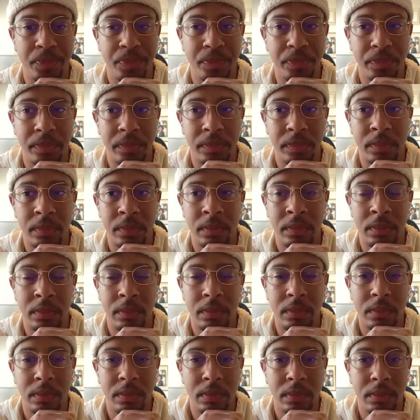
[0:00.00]

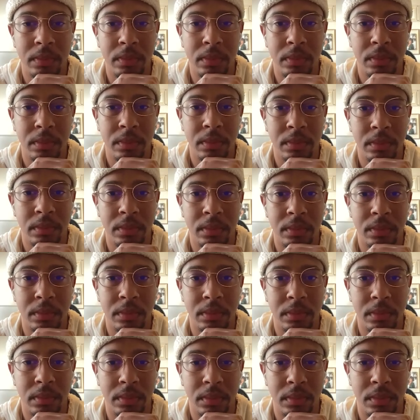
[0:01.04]

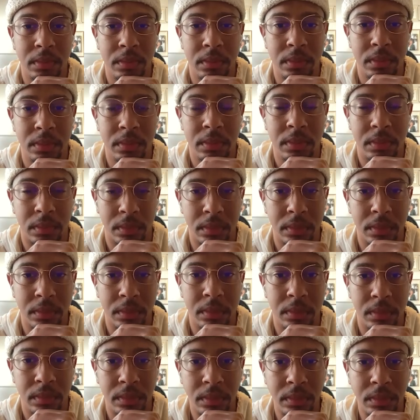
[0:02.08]

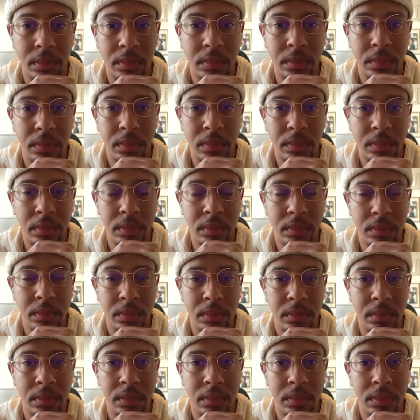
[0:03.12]

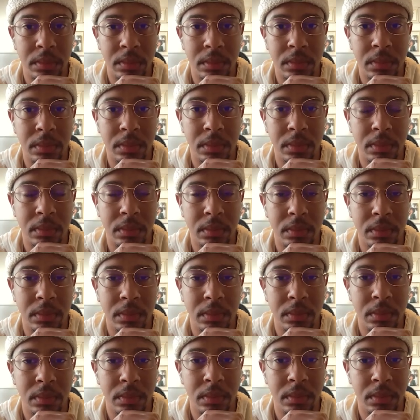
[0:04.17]

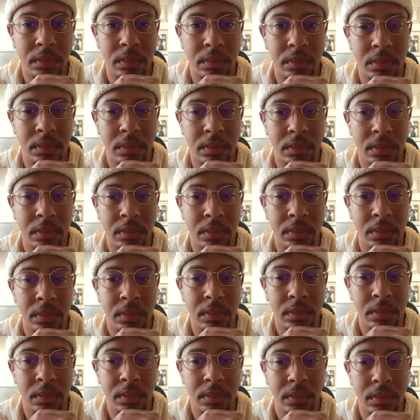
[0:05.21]

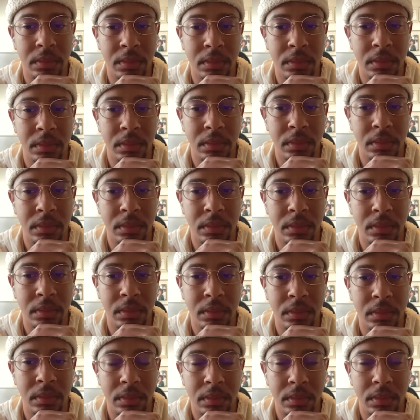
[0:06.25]

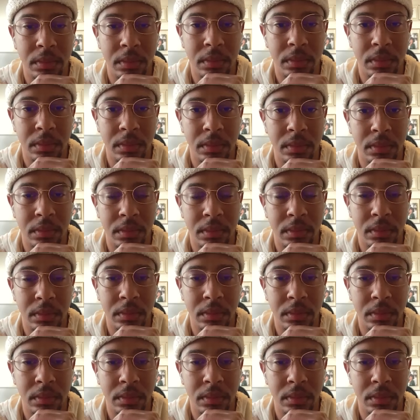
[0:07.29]
(not speaking)